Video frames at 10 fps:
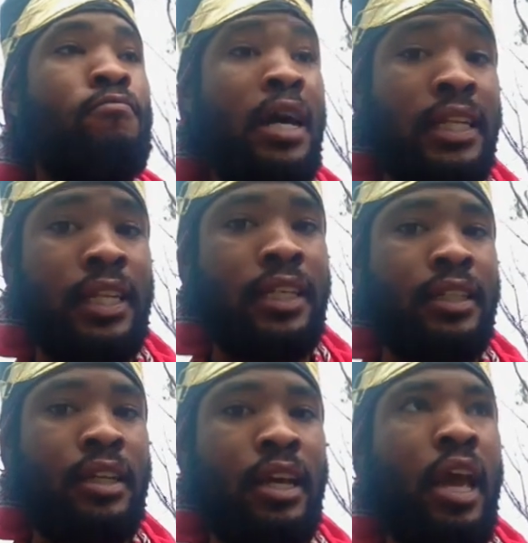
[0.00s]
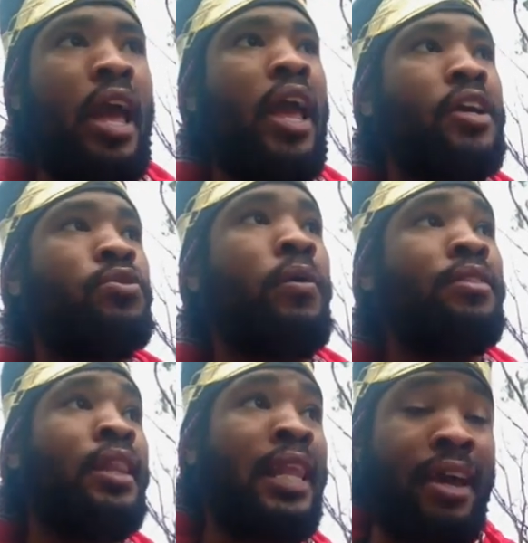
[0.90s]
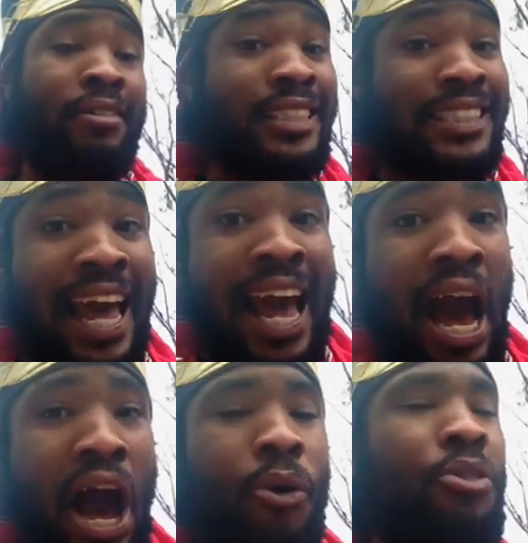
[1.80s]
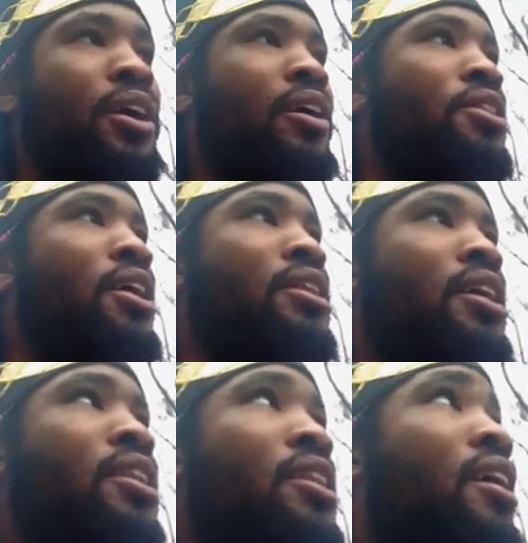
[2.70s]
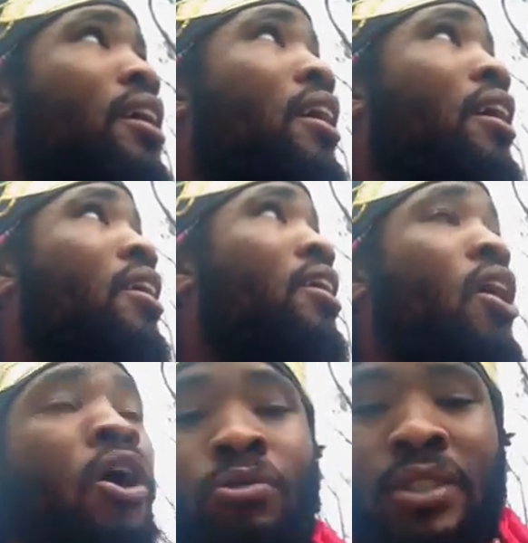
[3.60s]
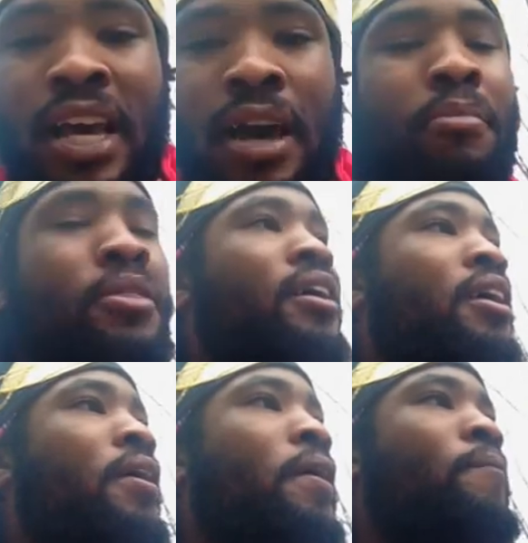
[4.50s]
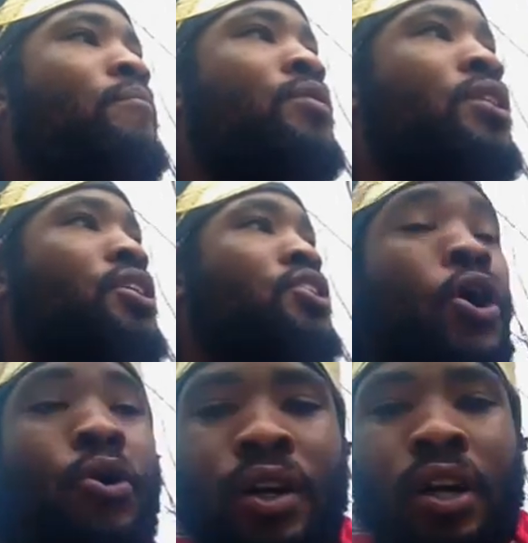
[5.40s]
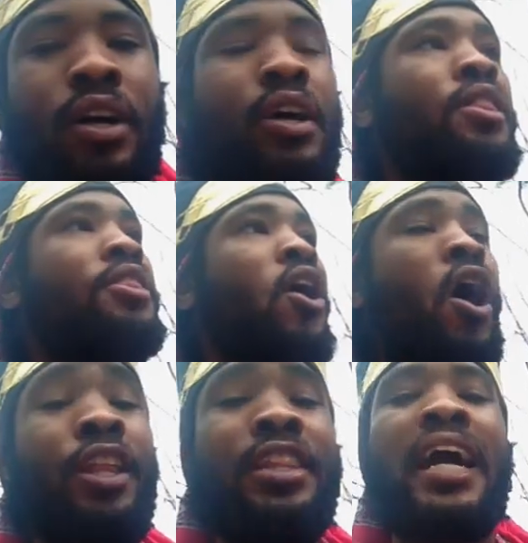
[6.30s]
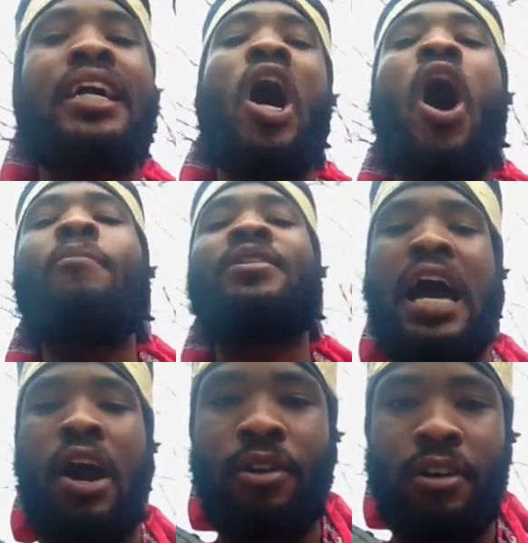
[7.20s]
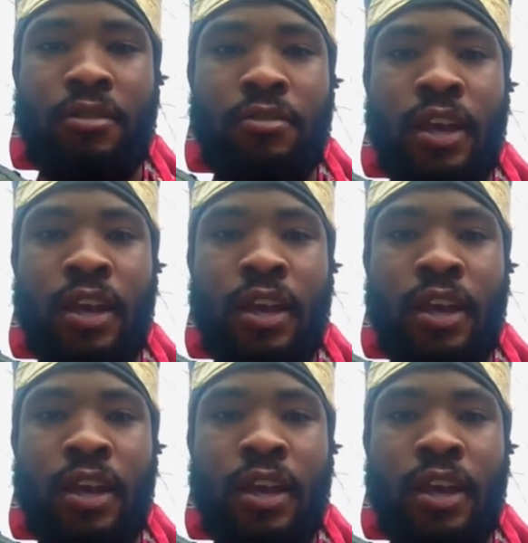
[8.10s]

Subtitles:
melanin is where the lifestyle, the hotep, the yoga, the all of that comes out of.